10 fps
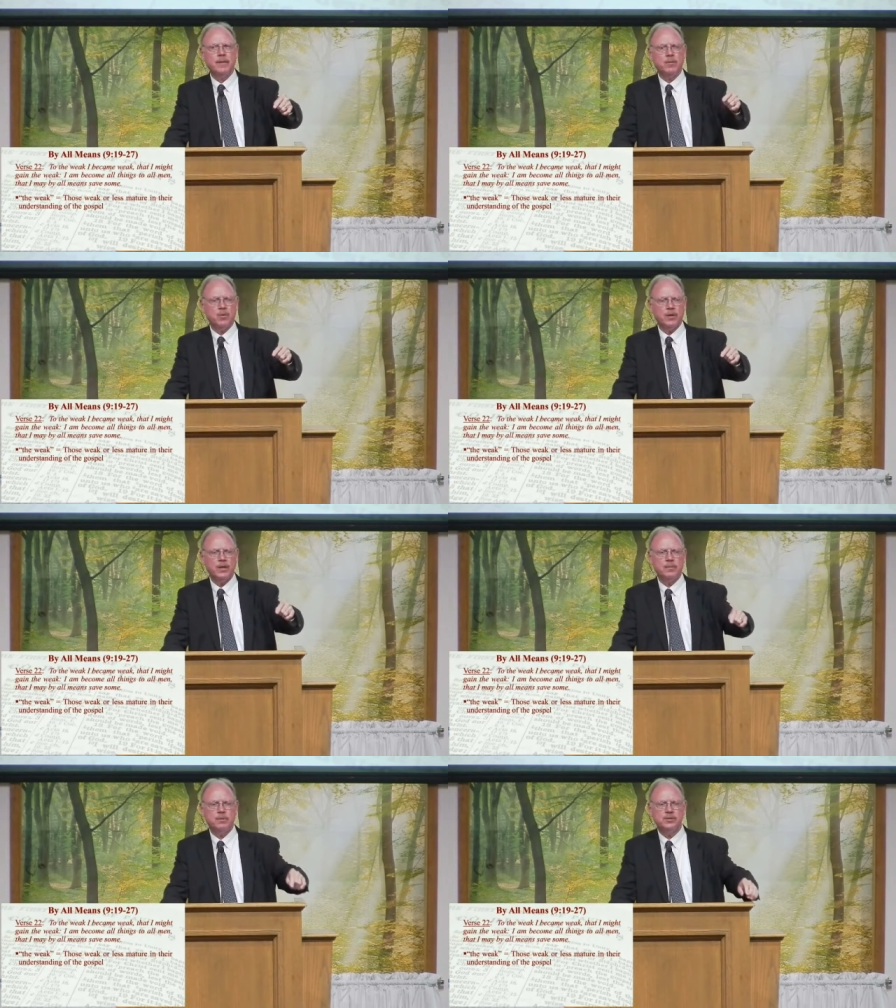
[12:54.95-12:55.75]
They weren't
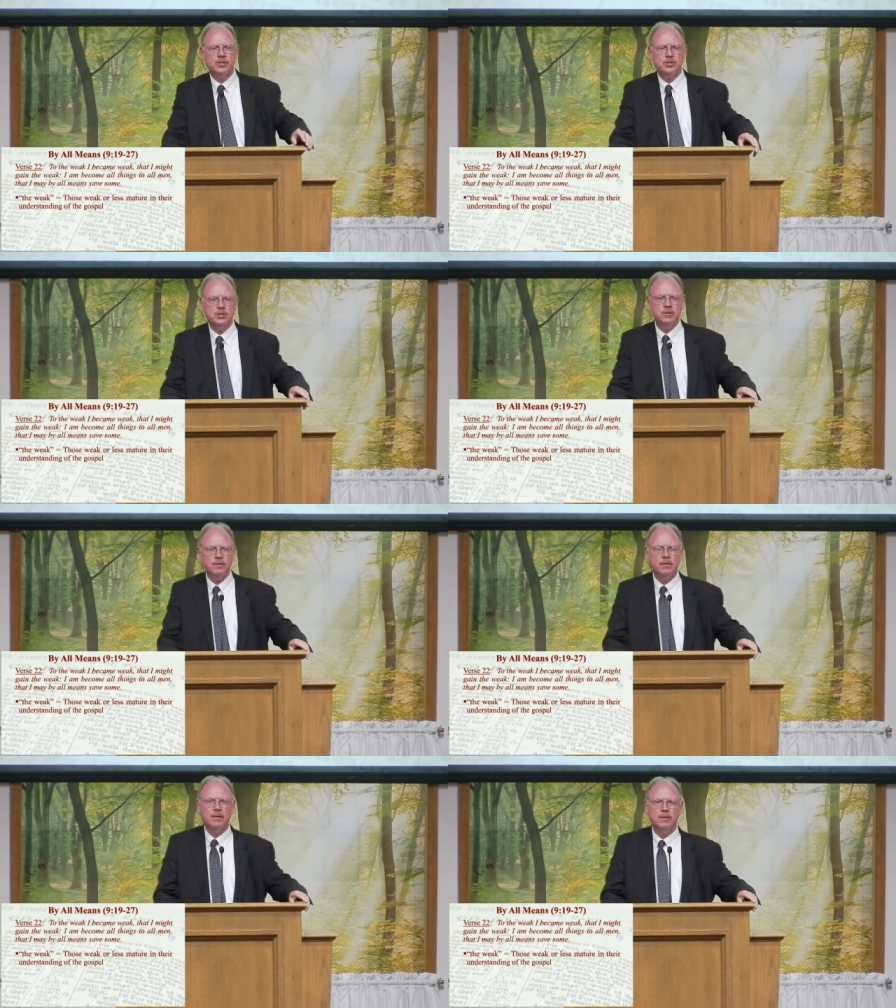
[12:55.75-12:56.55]
in a position
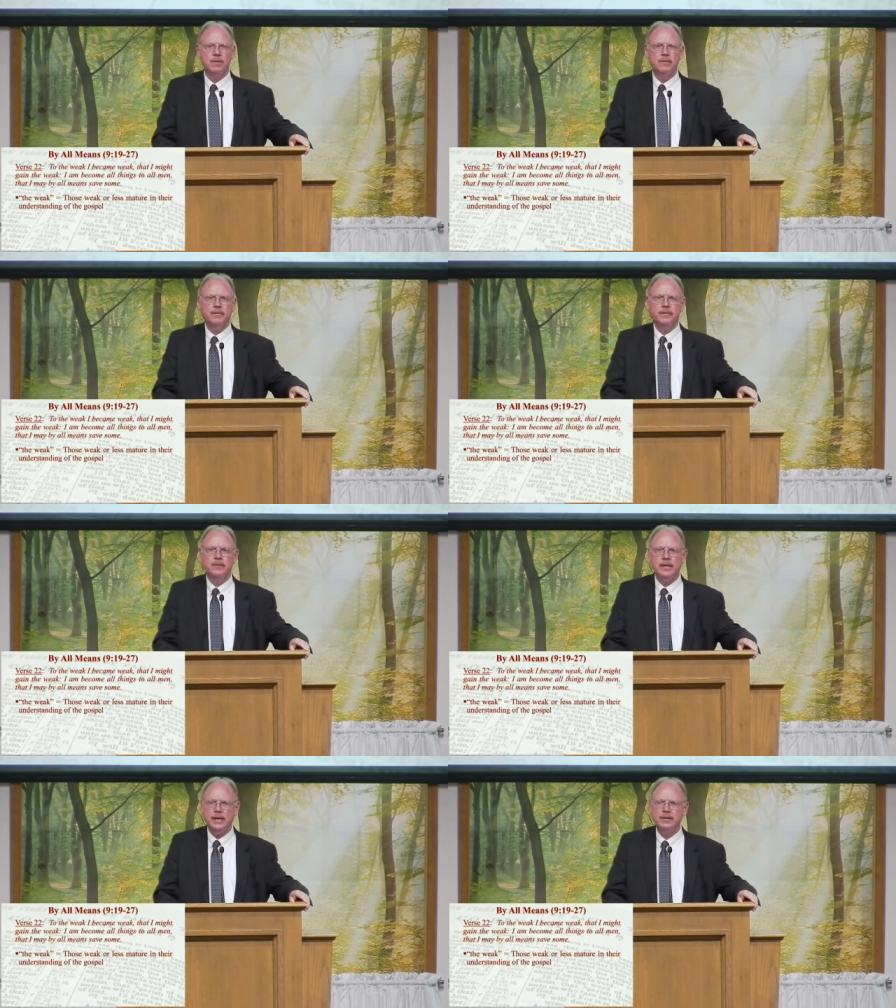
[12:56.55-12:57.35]

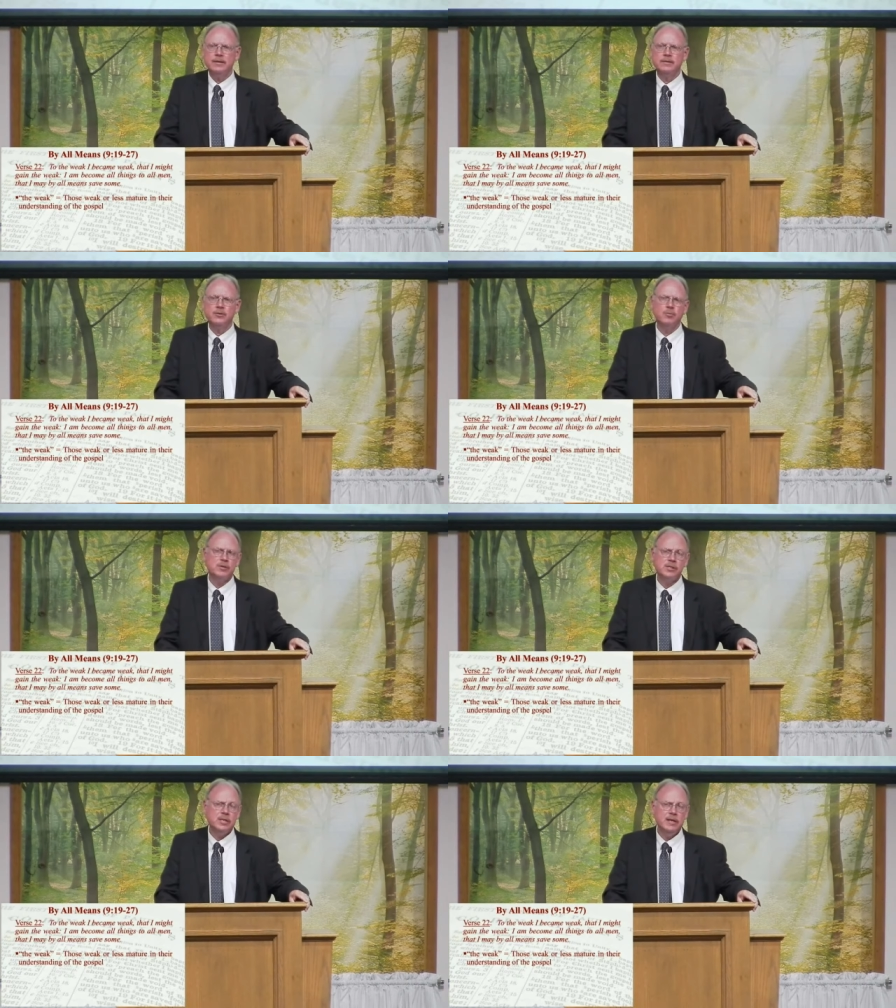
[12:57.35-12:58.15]
Yet to
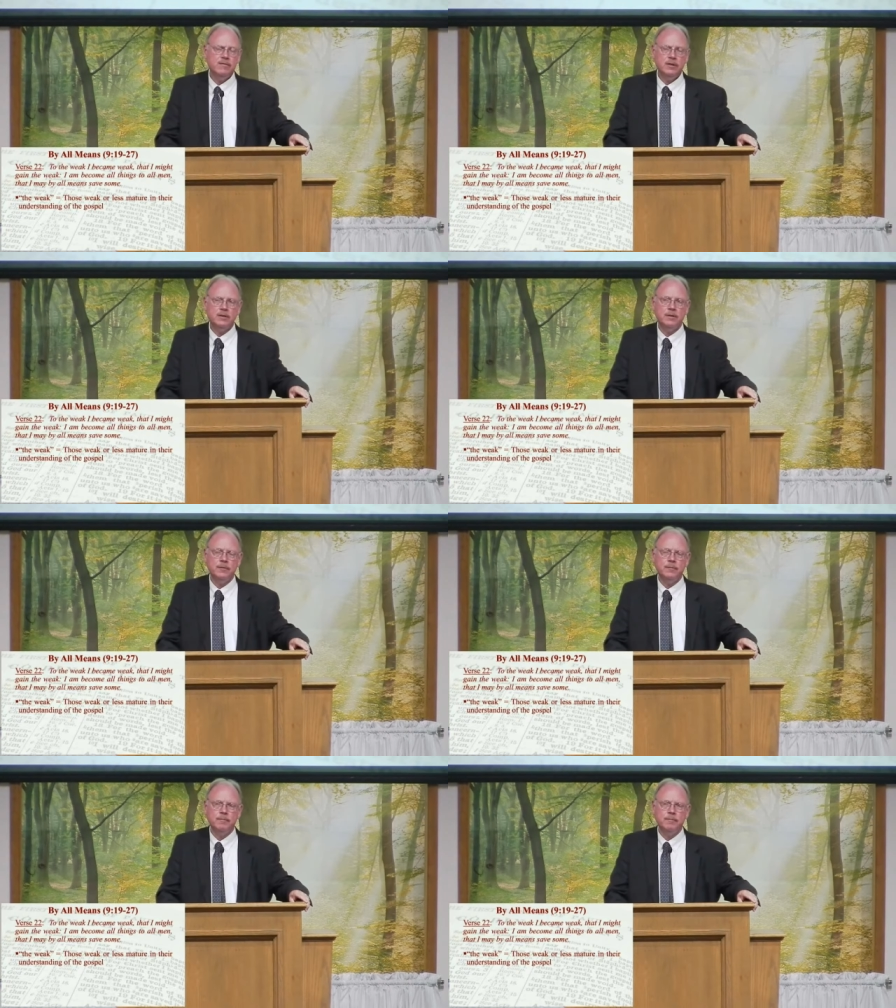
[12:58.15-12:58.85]
receive it,